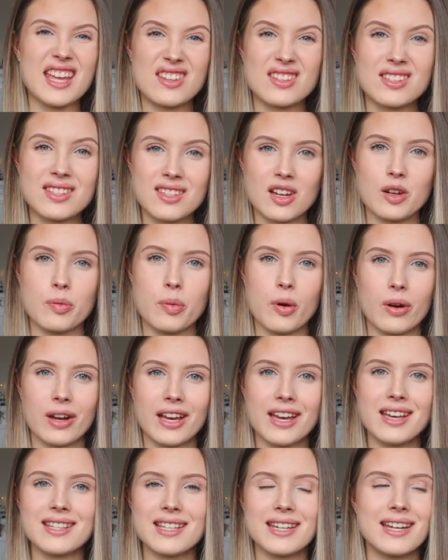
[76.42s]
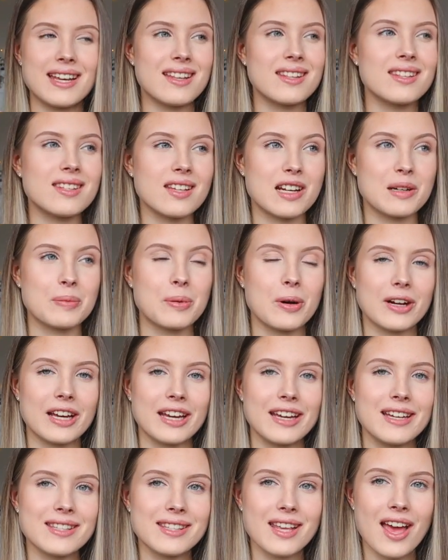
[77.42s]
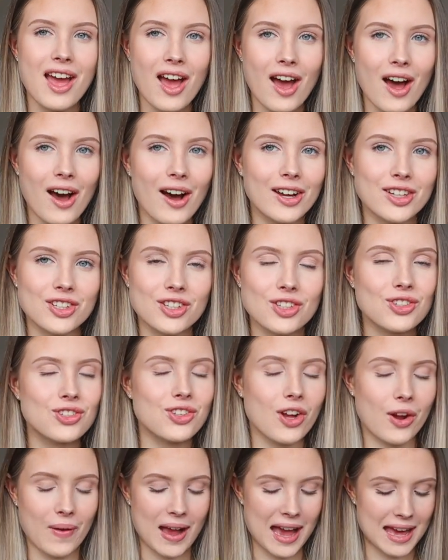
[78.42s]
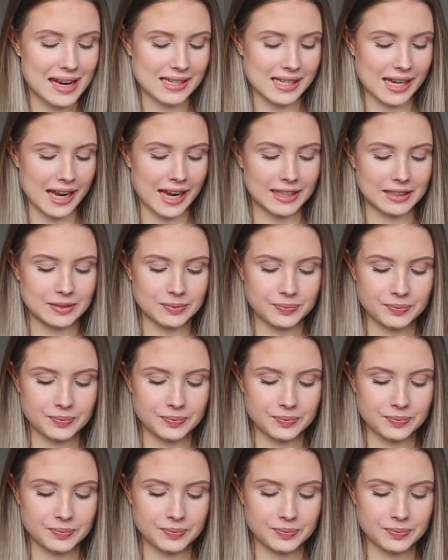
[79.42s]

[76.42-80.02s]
inside pockets, and inside pockets are just so handy.